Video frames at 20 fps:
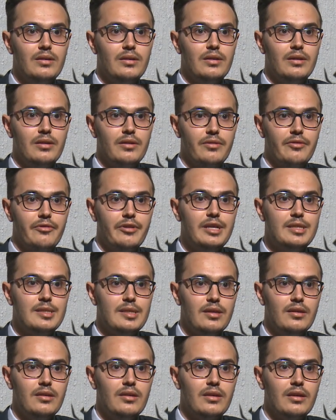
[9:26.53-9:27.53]

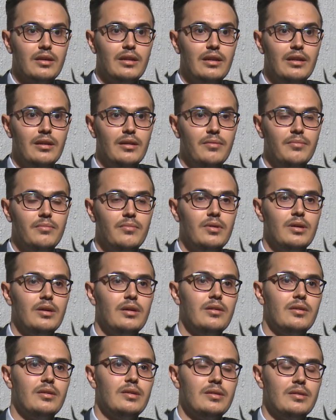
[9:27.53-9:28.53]
increasing
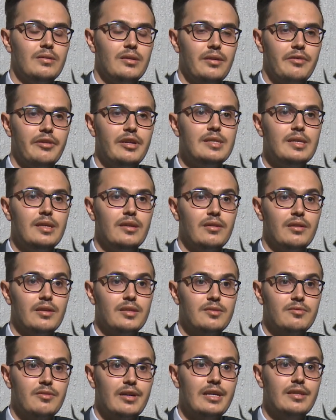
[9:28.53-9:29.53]
and
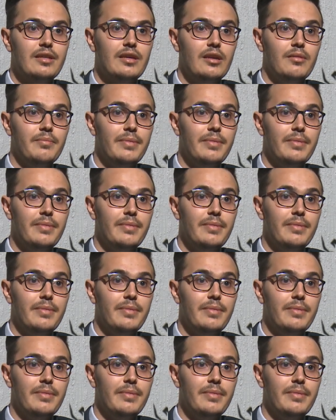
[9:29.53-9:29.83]
extracting the